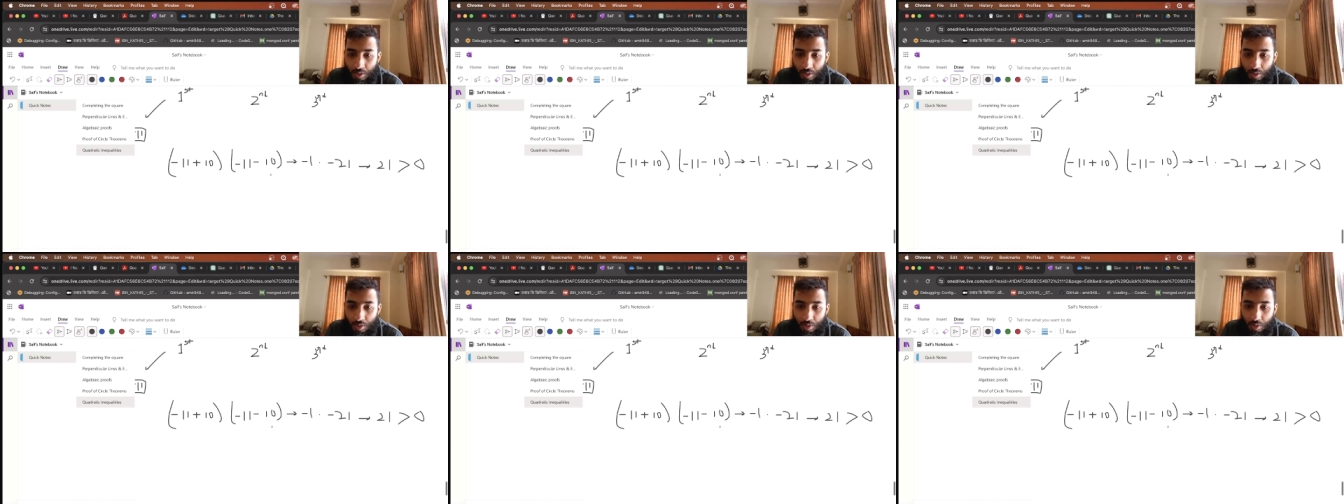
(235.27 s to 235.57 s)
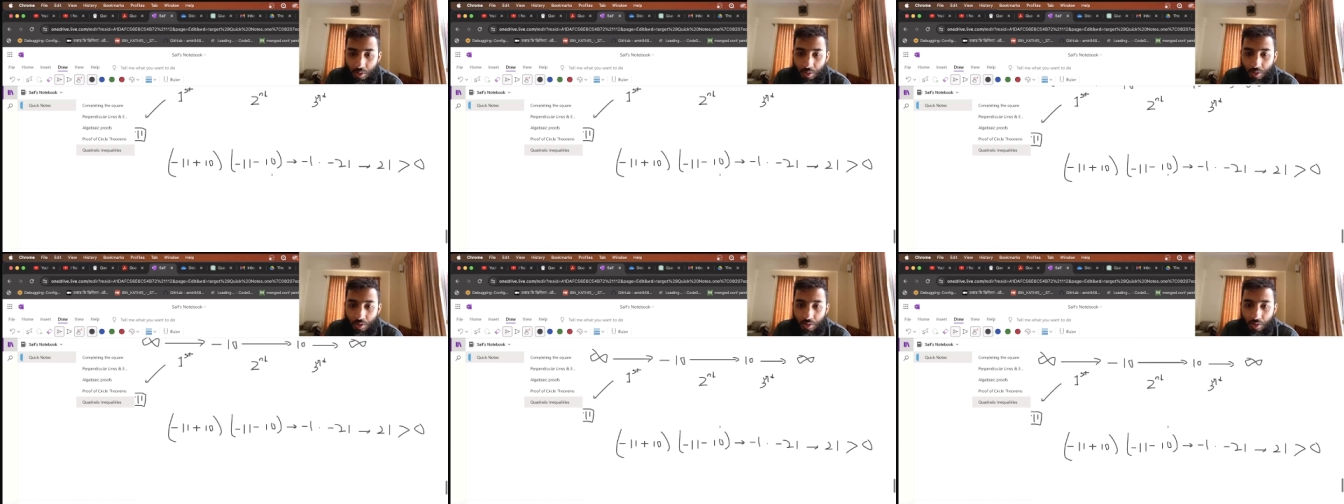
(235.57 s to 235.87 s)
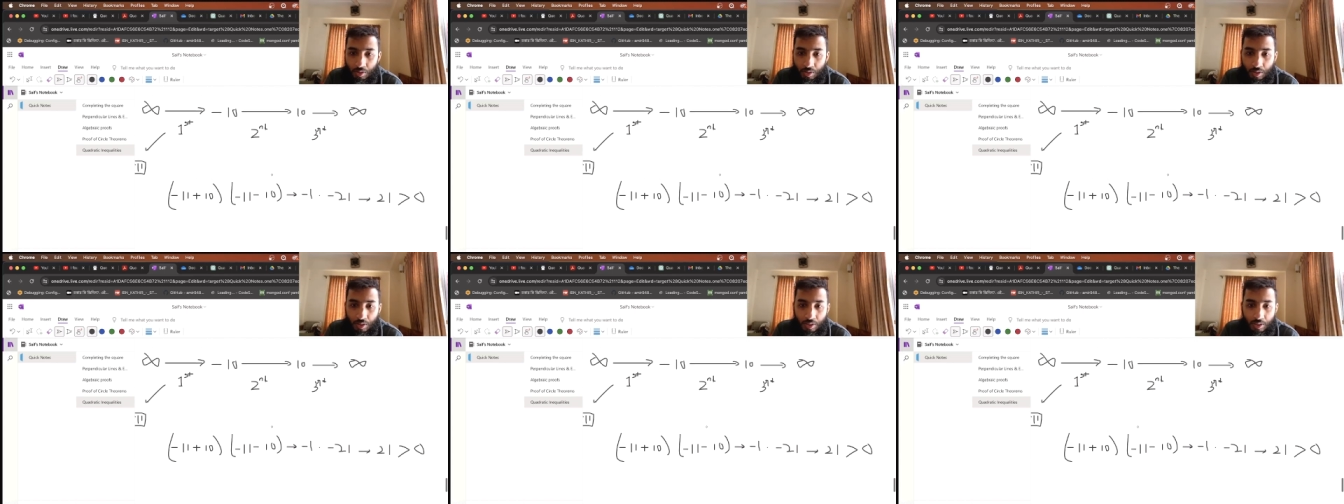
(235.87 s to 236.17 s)

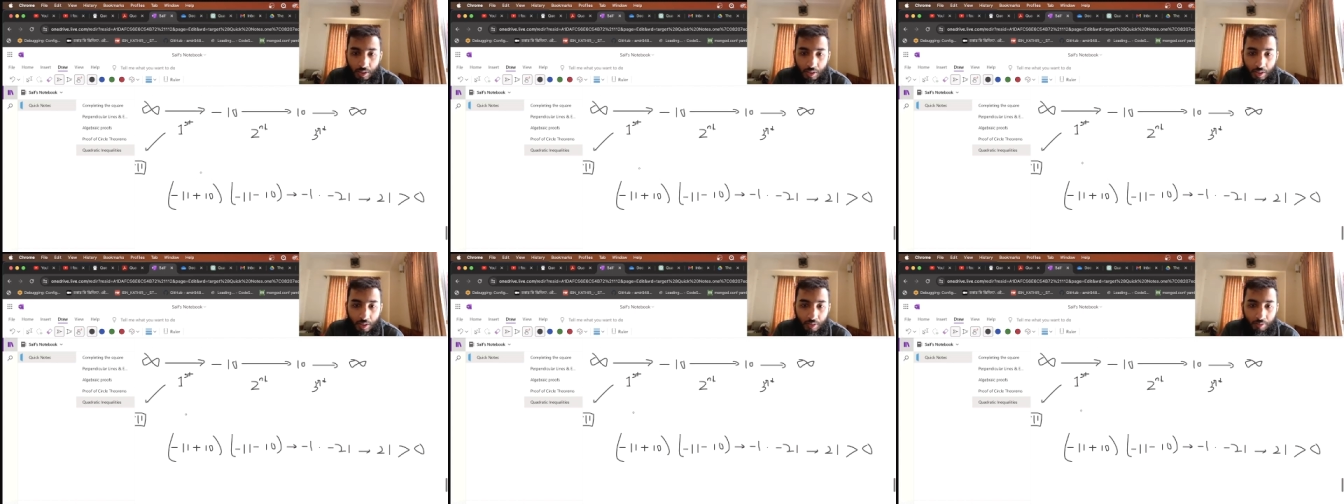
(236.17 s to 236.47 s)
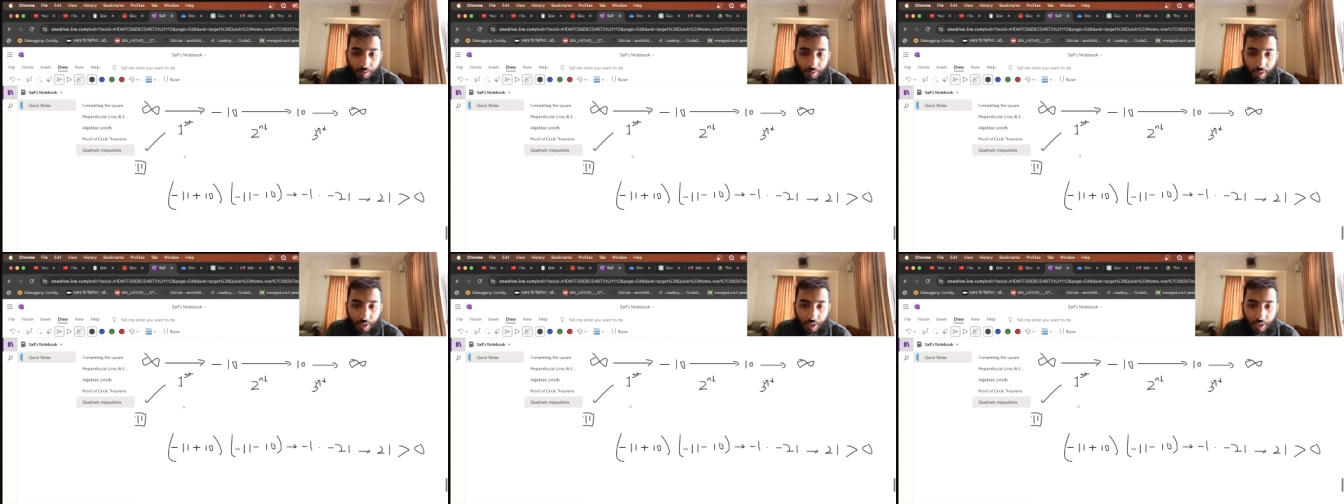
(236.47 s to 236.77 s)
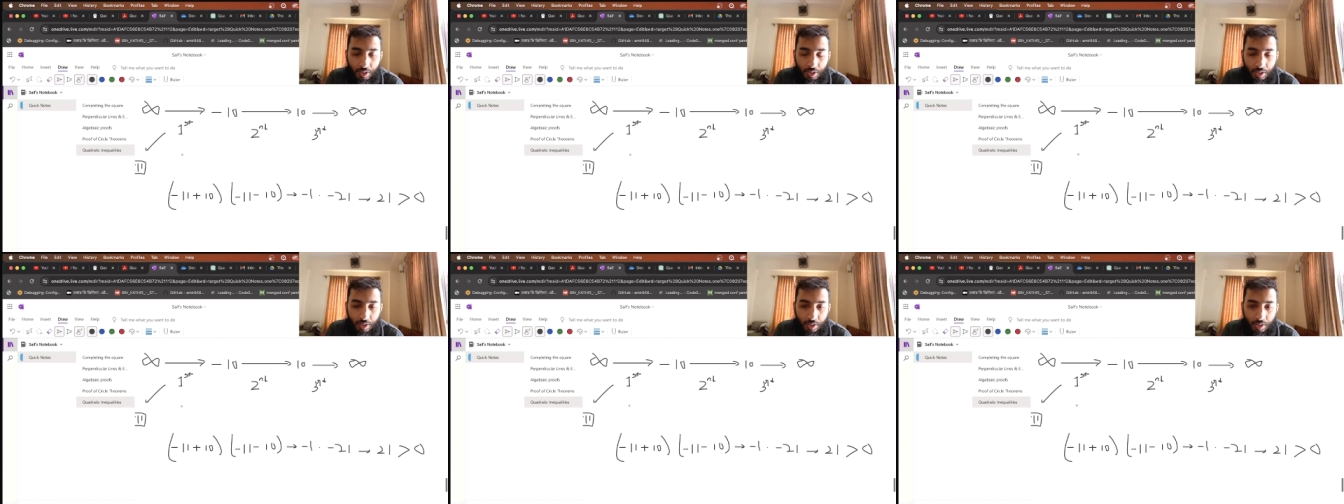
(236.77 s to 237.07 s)
So the
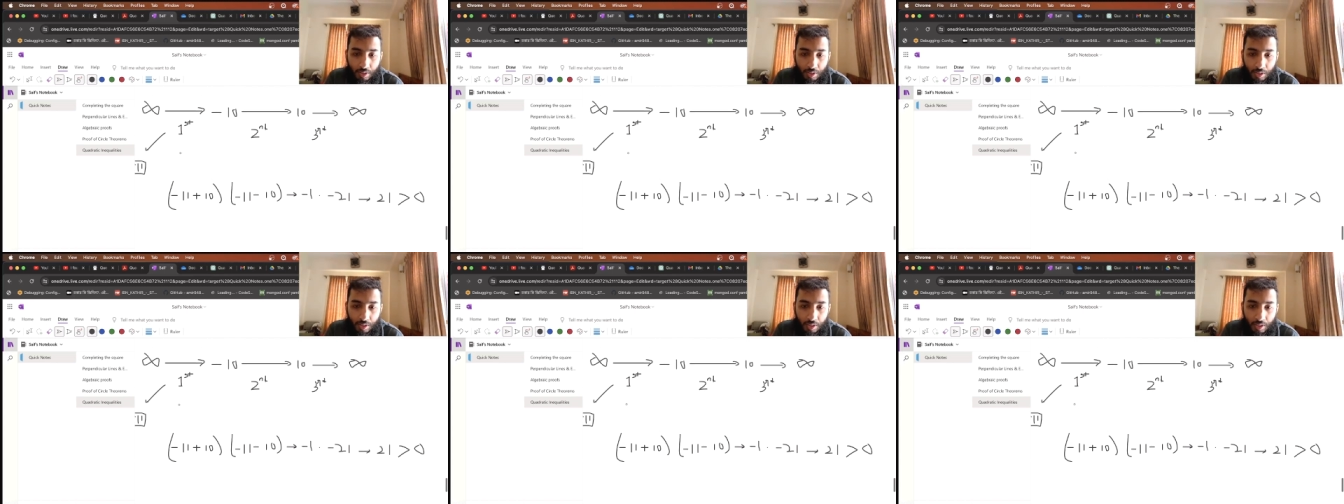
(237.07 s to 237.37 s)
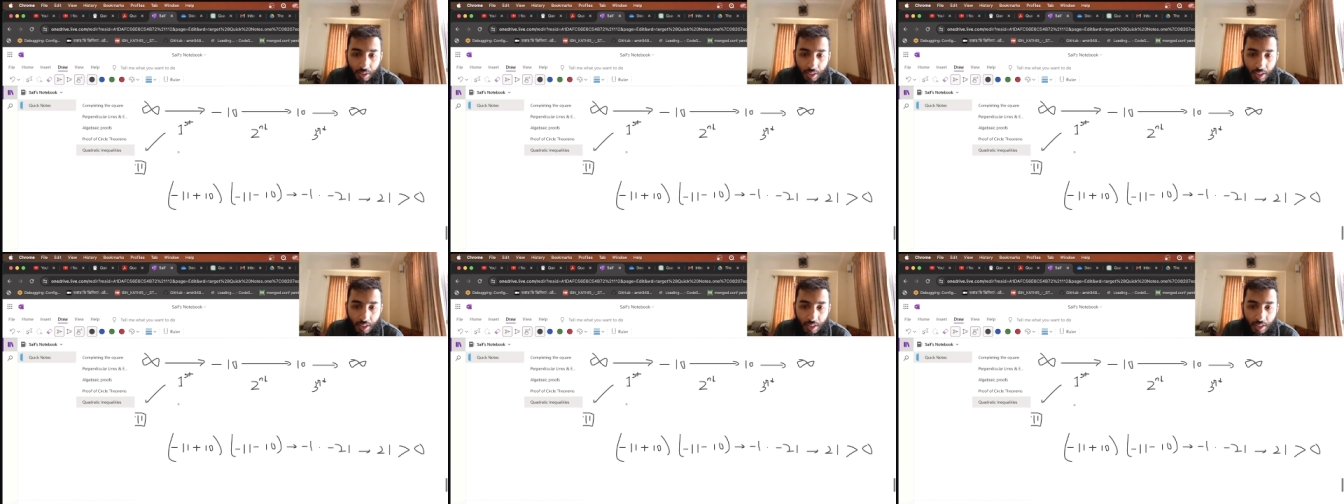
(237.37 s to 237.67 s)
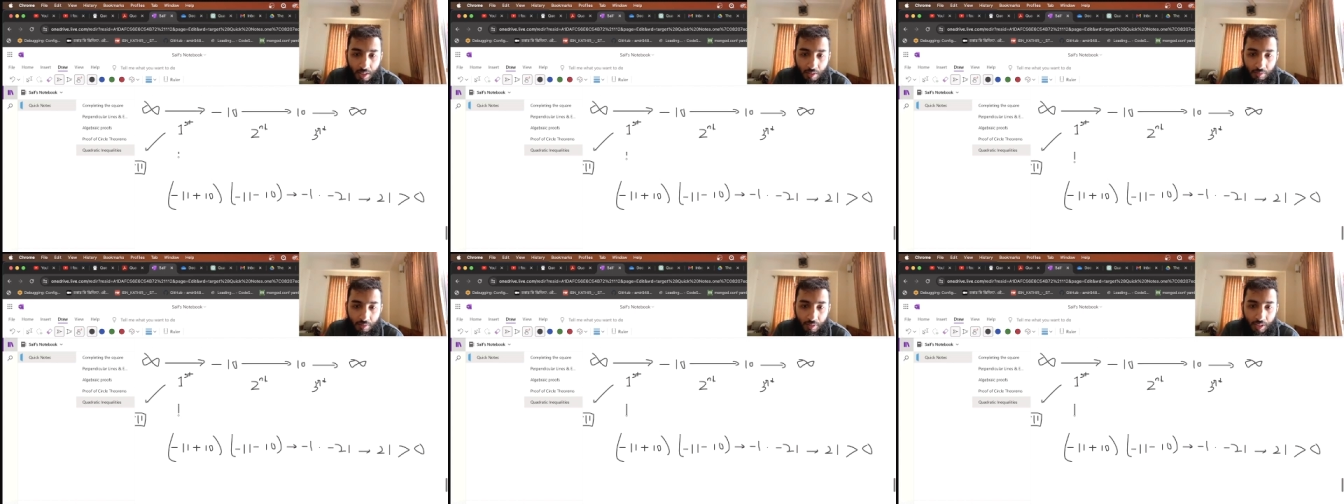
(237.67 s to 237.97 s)
first
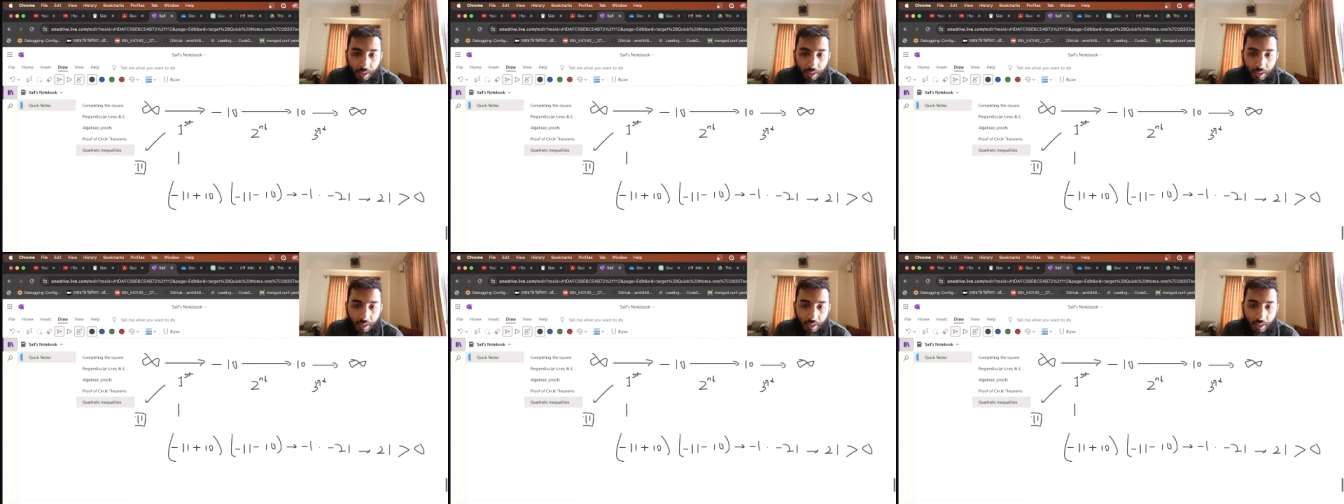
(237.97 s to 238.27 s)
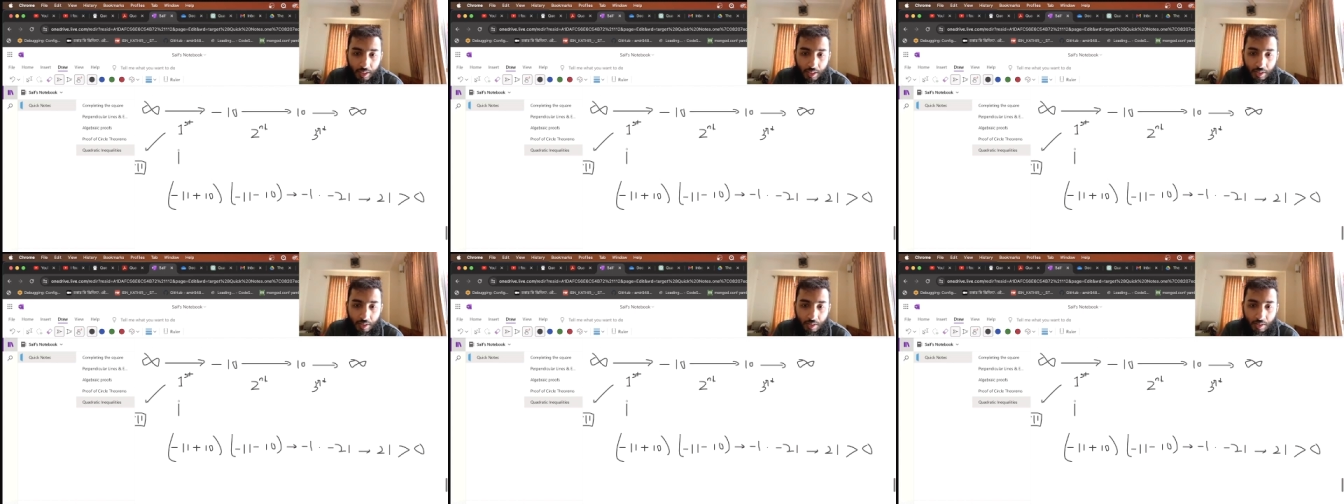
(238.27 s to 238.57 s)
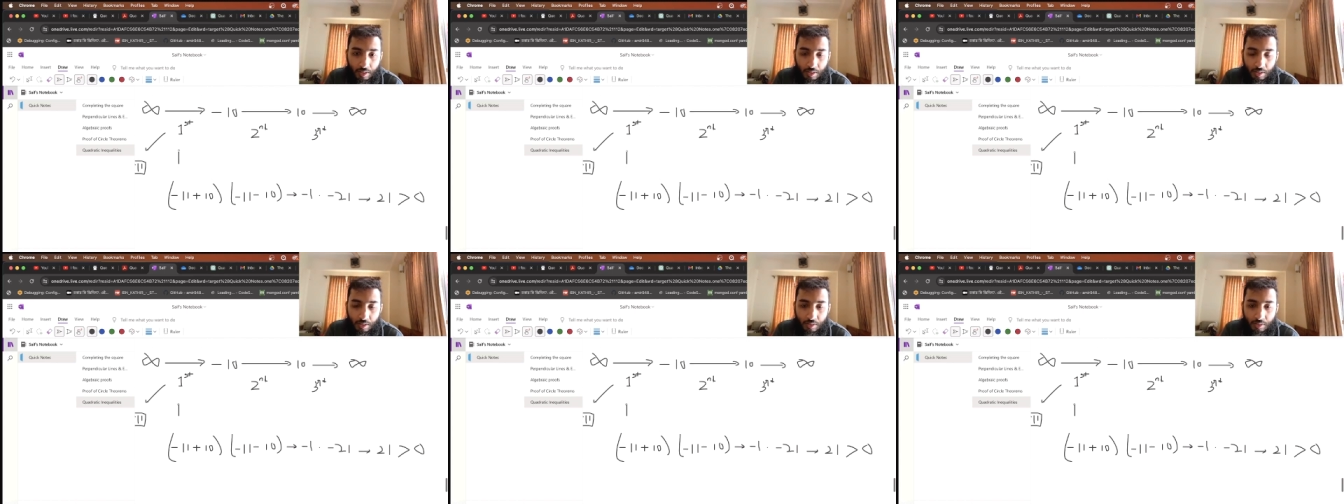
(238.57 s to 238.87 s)
interval
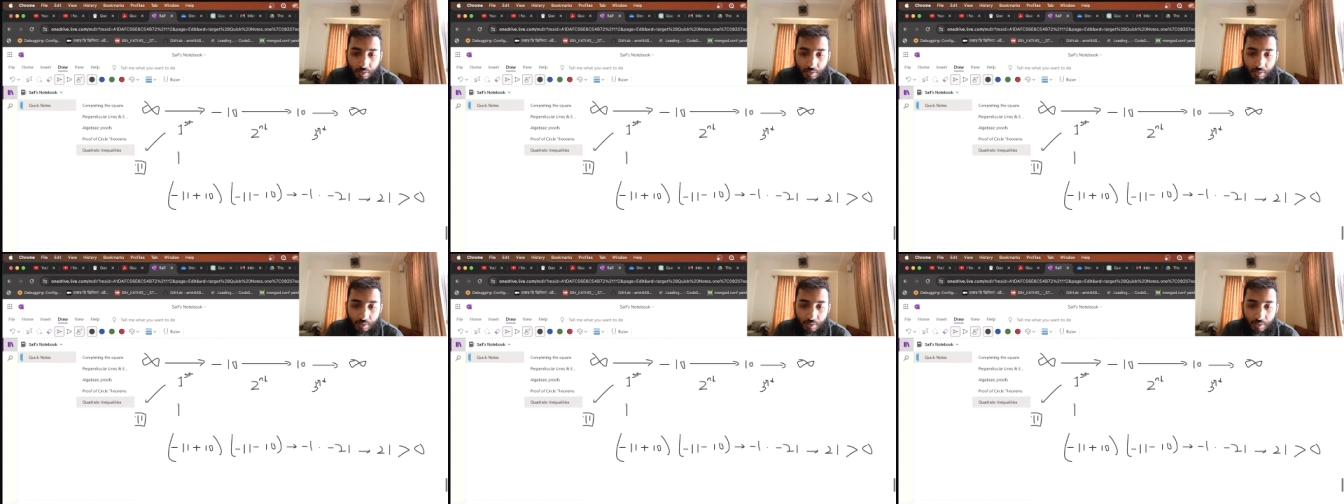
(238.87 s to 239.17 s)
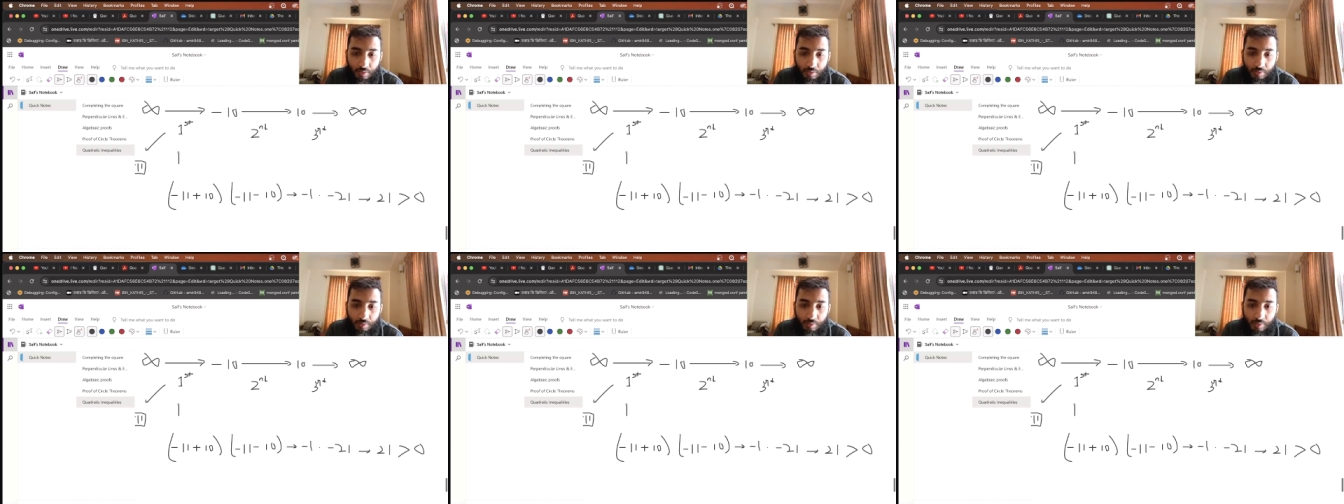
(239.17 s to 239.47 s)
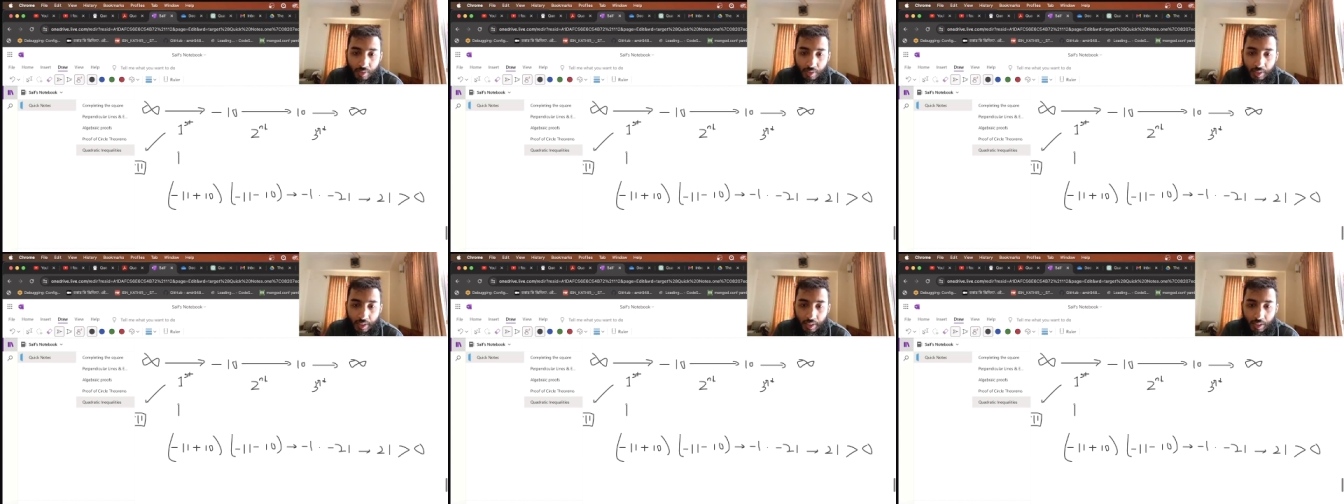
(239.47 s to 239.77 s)
is a